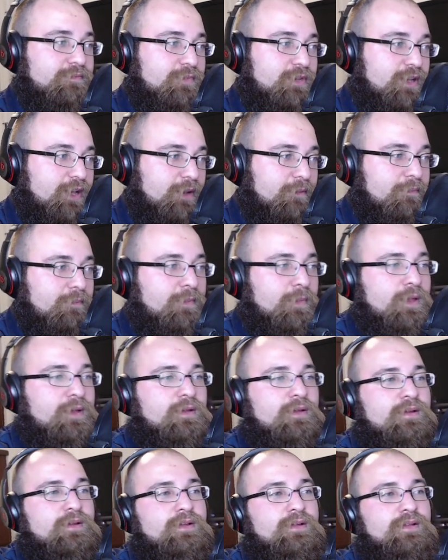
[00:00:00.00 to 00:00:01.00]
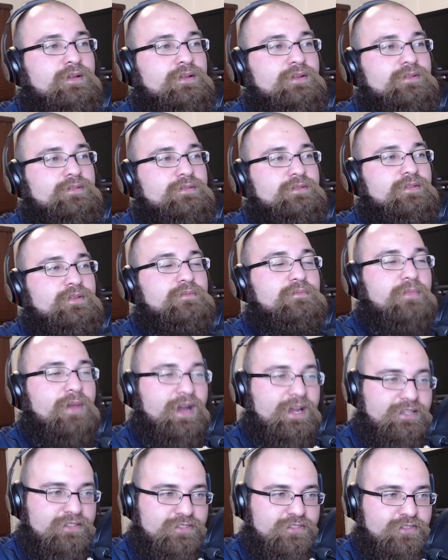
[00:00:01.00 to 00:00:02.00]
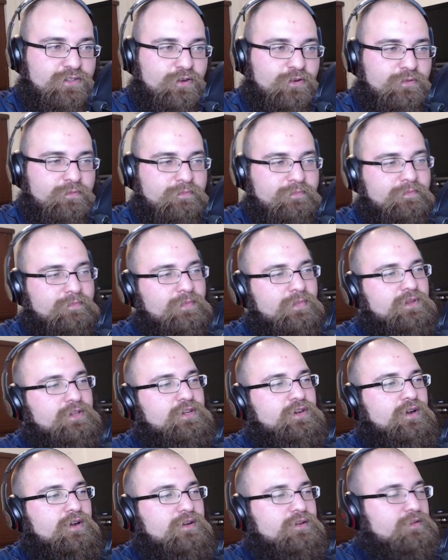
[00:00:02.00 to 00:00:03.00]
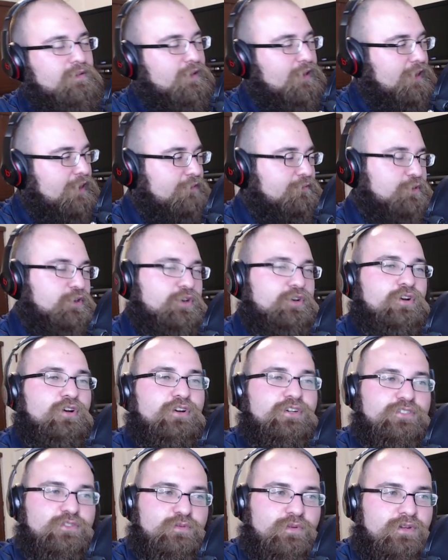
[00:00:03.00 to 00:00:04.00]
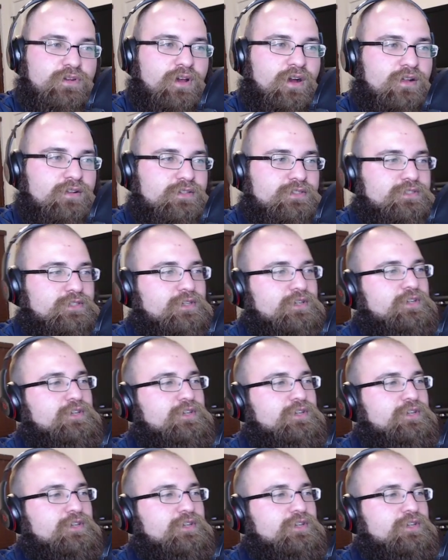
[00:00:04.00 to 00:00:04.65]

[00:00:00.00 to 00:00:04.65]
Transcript: okay? The Mind Stone, you know, if you're cursed with knowledge,